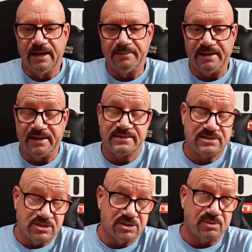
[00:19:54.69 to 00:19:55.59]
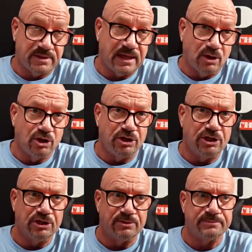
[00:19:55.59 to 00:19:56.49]
I mean, that's just what they could
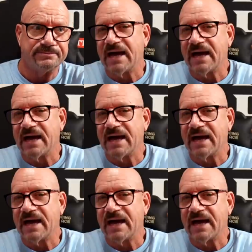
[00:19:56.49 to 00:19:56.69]
do.